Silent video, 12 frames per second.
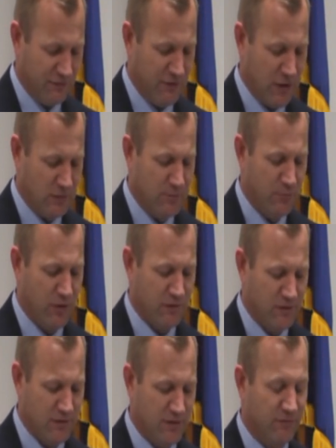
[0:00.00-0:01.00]
He is the
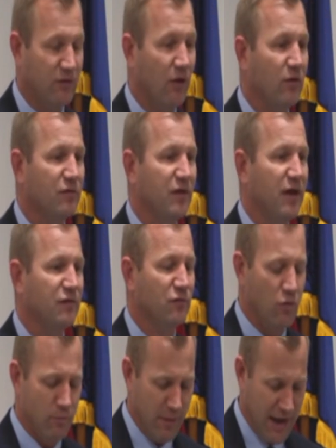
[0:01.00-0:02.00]
founding president of Dulles
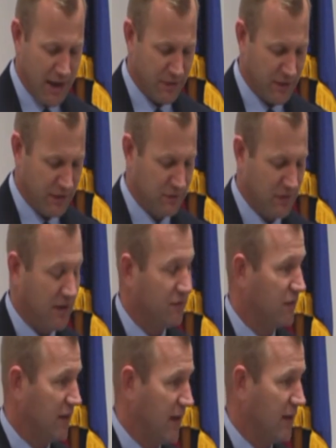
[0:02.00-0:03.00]
High School Math and
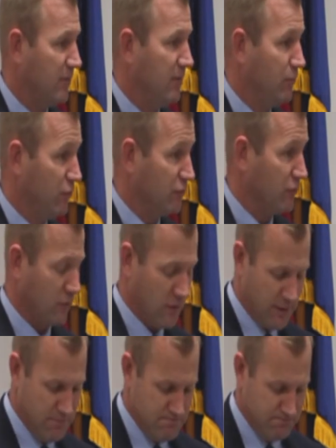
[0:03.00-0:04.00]
Science Academy
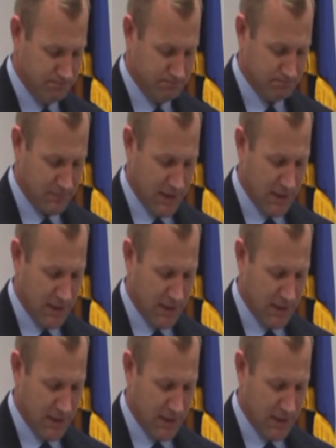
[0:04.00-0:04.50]
Booster Club.